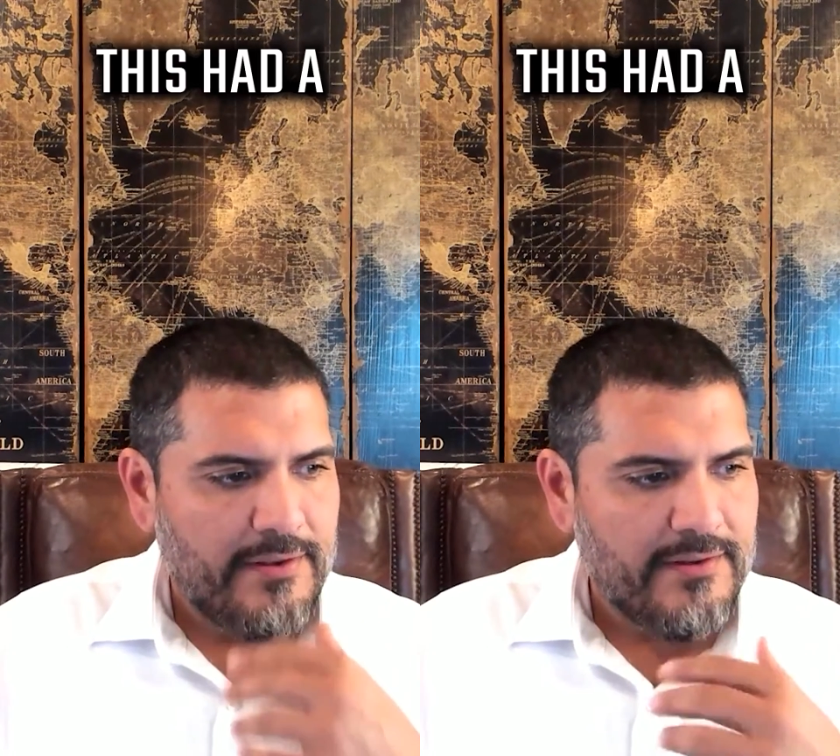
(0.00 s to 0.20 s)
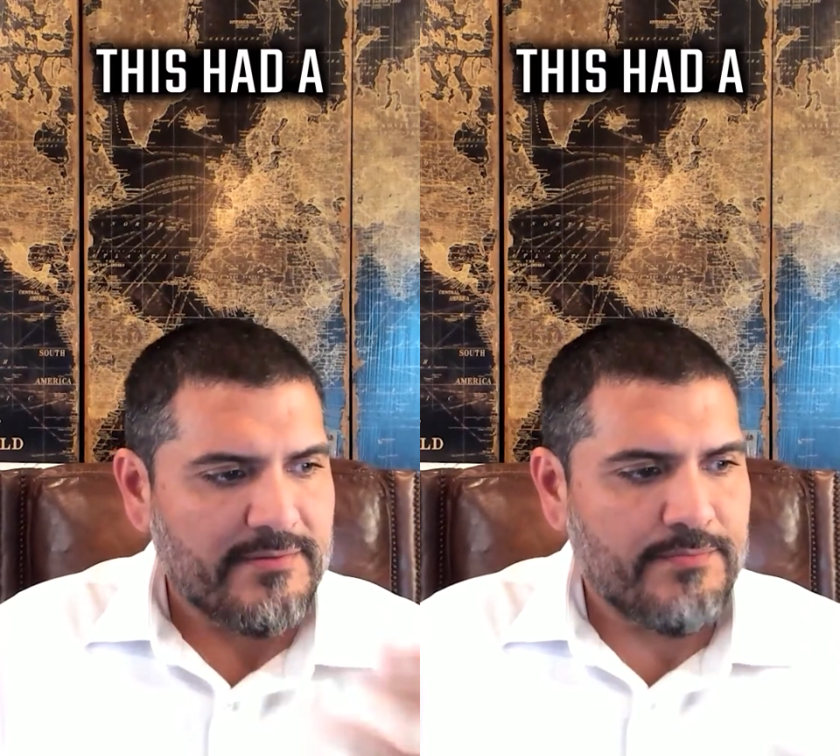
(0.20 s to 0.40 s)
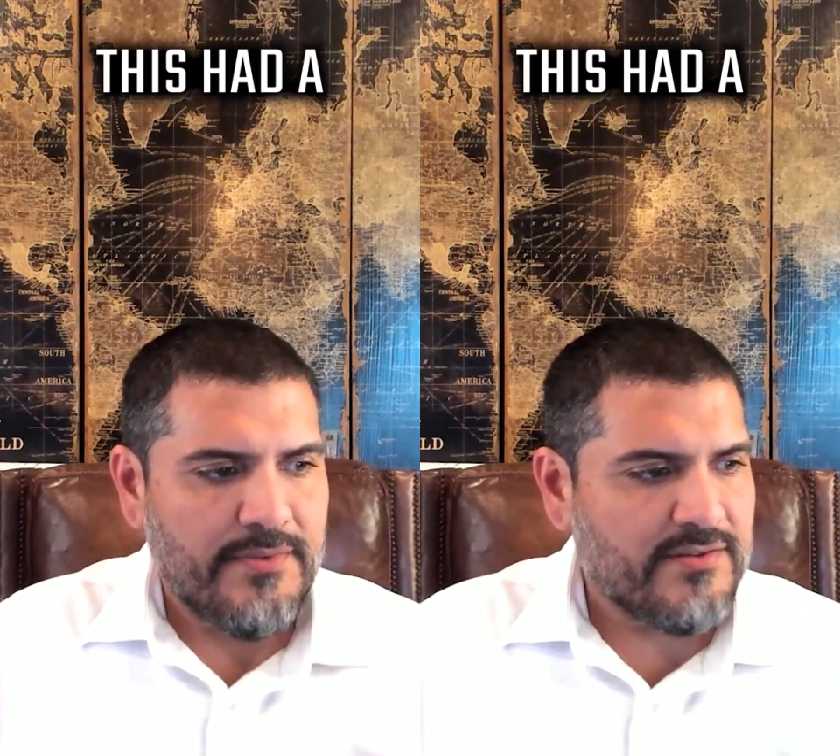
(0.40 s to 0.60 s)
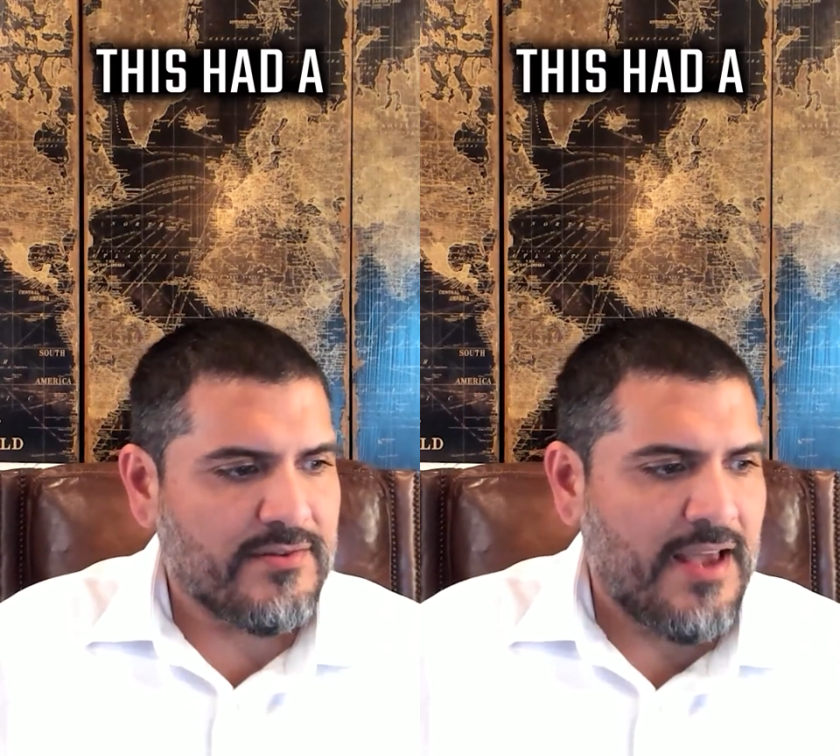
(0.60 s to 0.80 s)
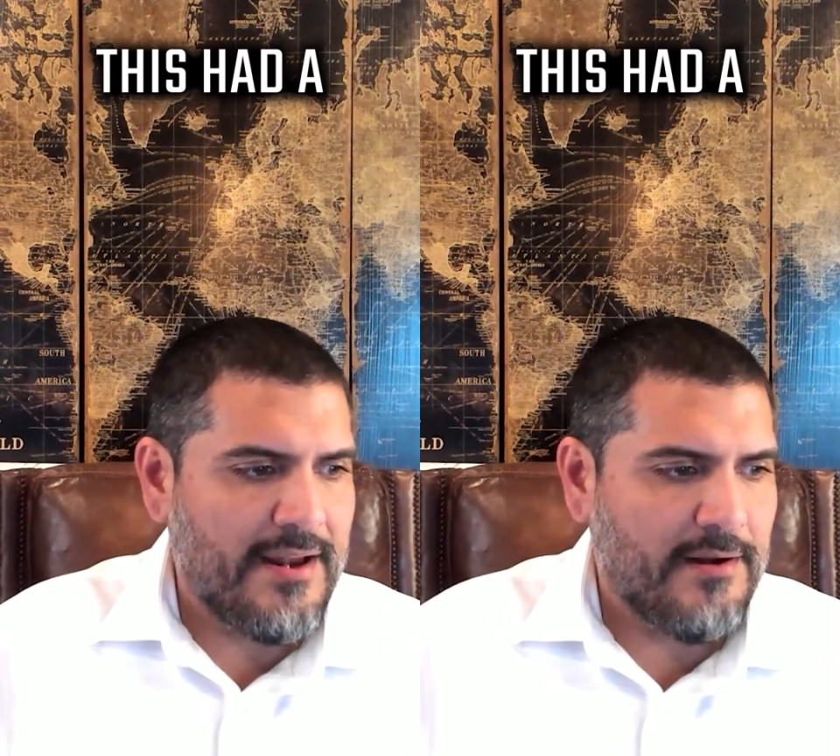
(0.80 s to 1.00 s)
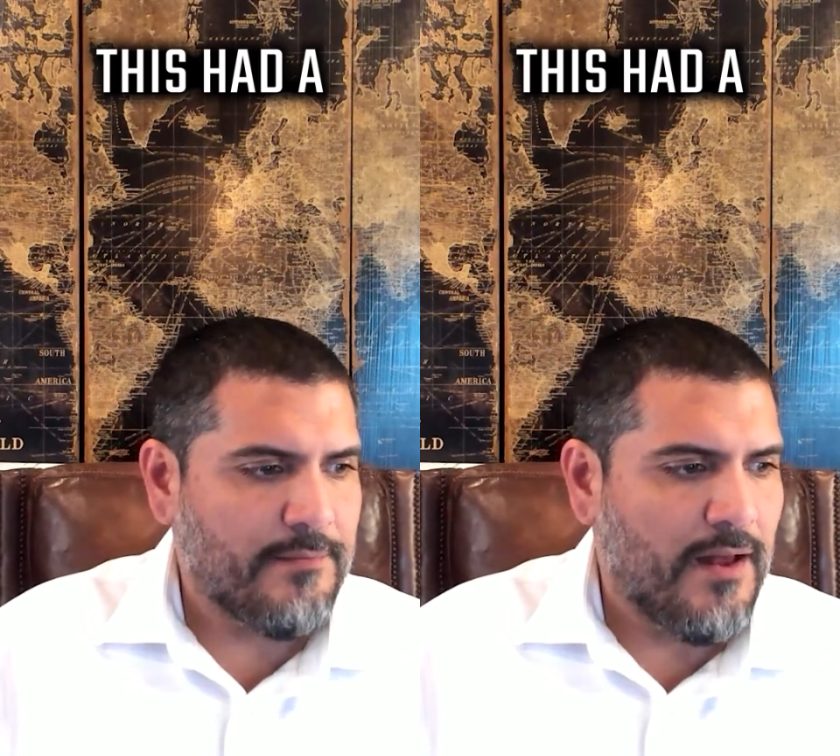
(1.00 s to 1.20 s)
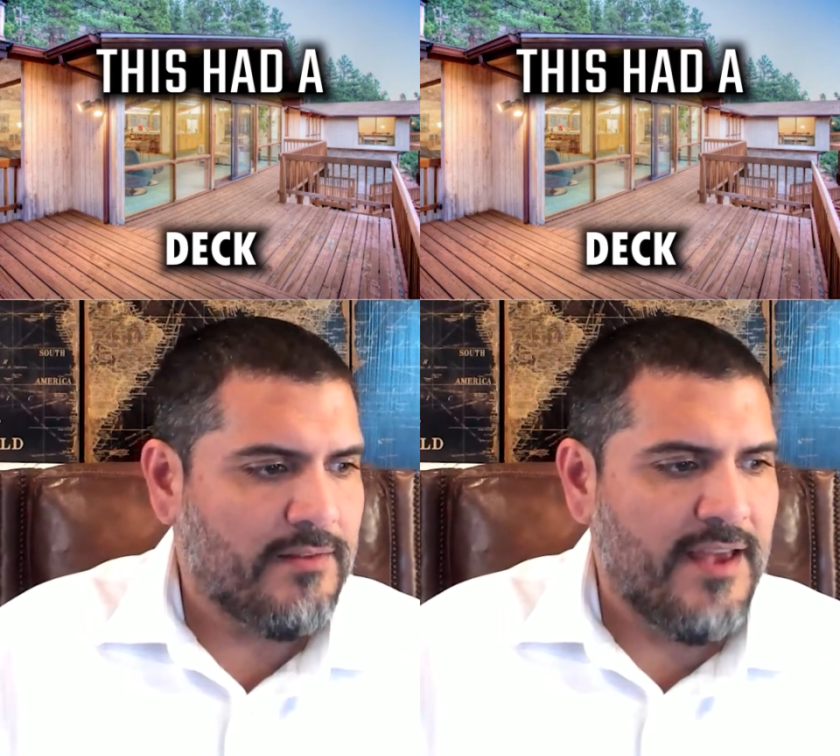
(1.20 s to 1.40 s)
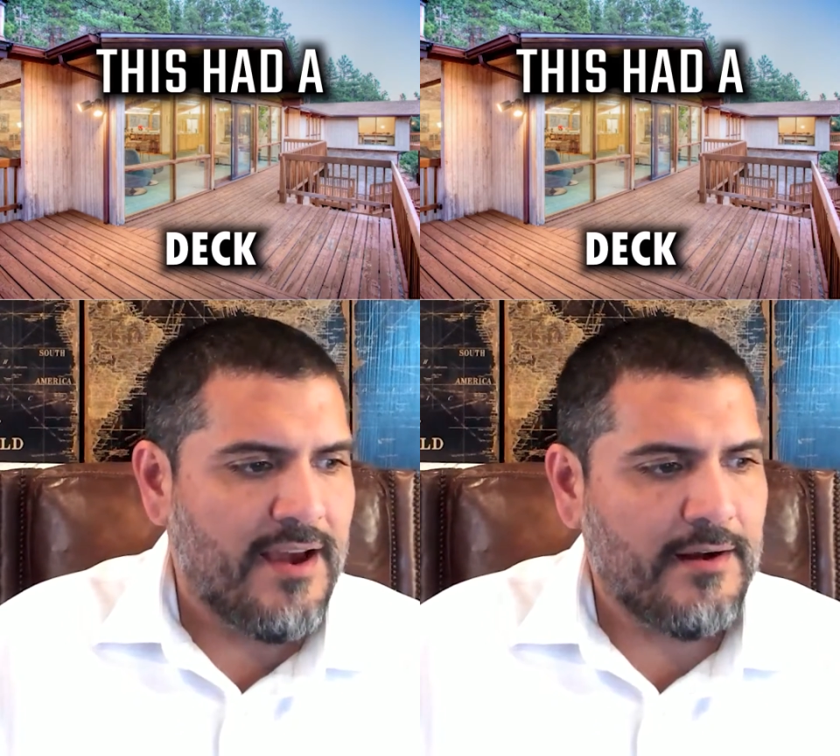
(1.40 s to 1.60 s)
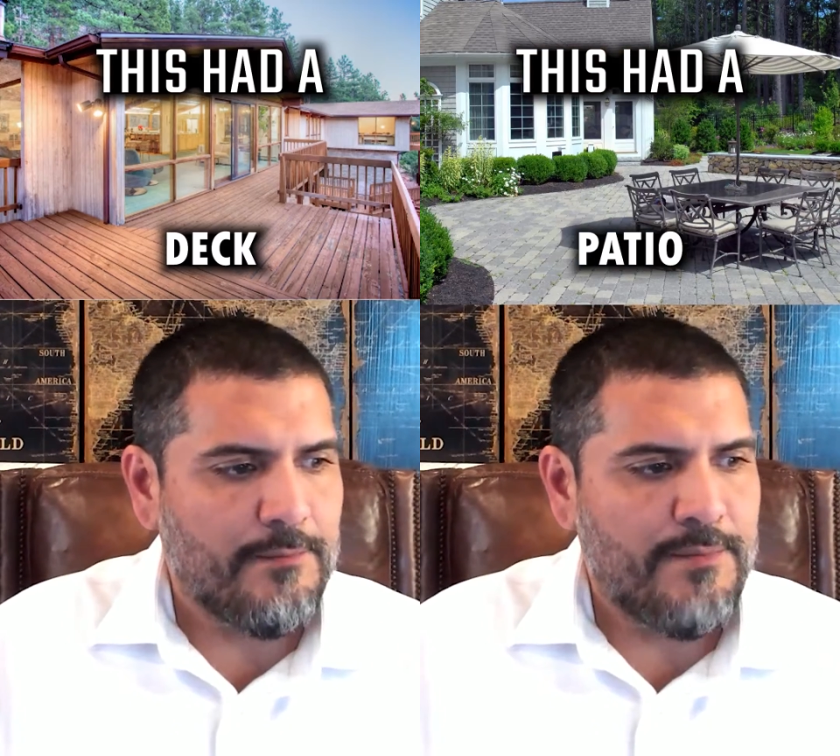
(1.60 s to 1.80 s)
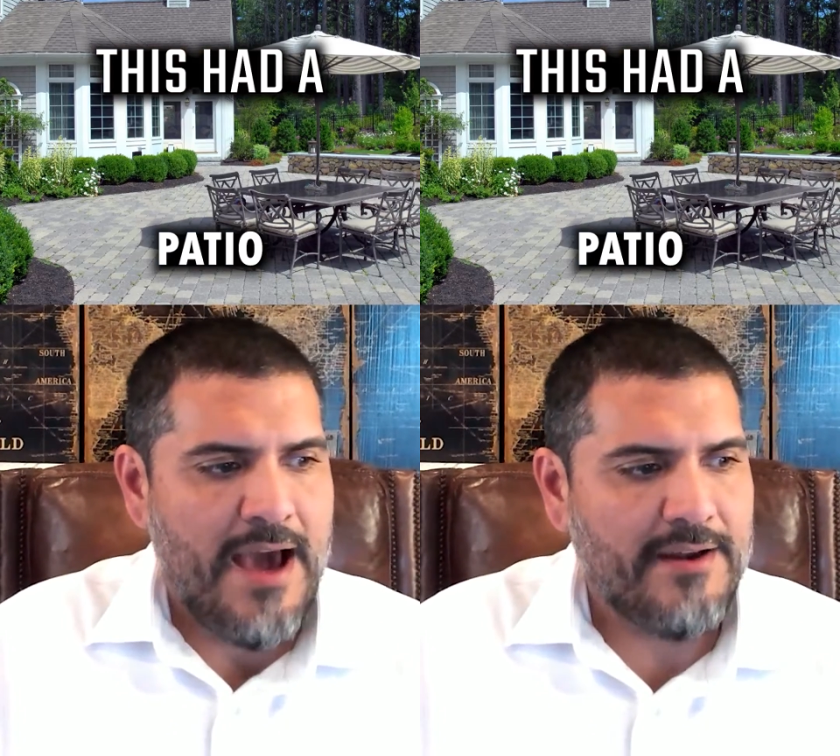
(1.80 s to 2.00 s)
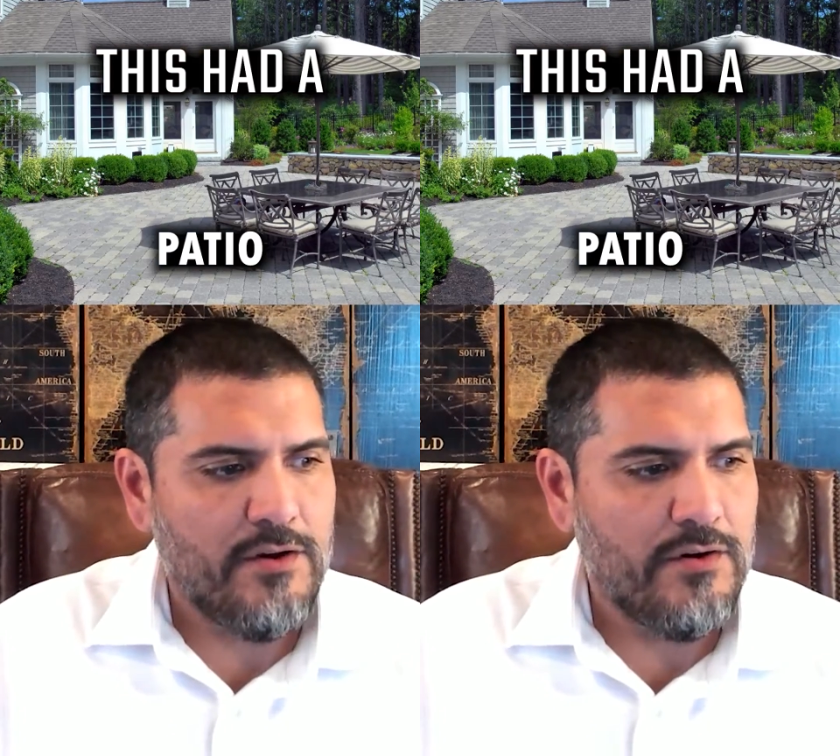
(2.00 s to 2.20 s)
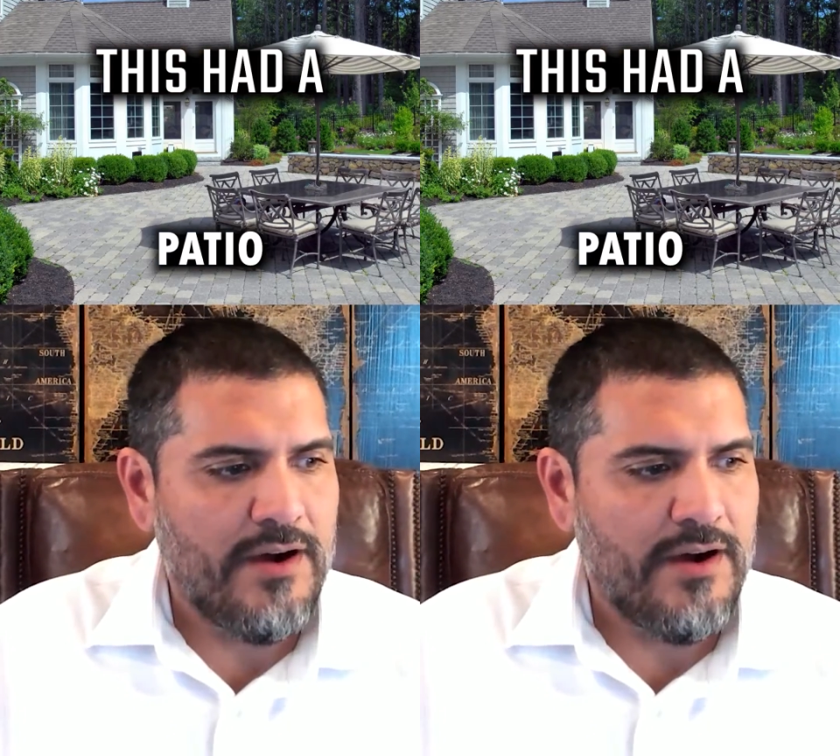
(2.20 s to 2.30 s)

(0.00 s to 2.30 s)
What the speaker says: This had a deck, a patio,